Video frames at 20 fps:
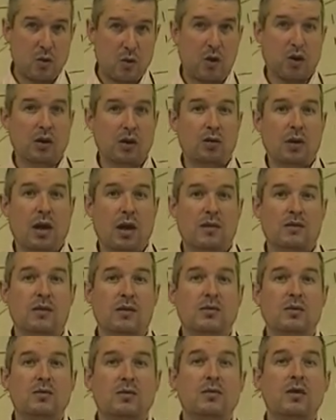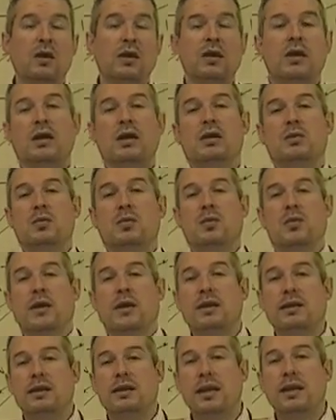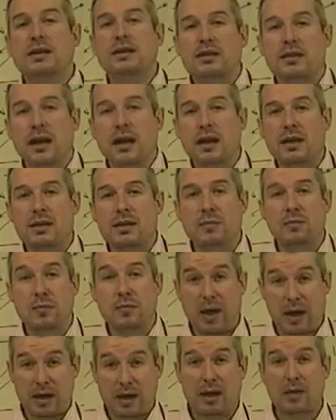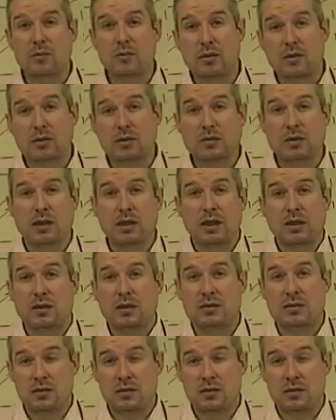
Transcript: what you have to do is provide data to back up what you say.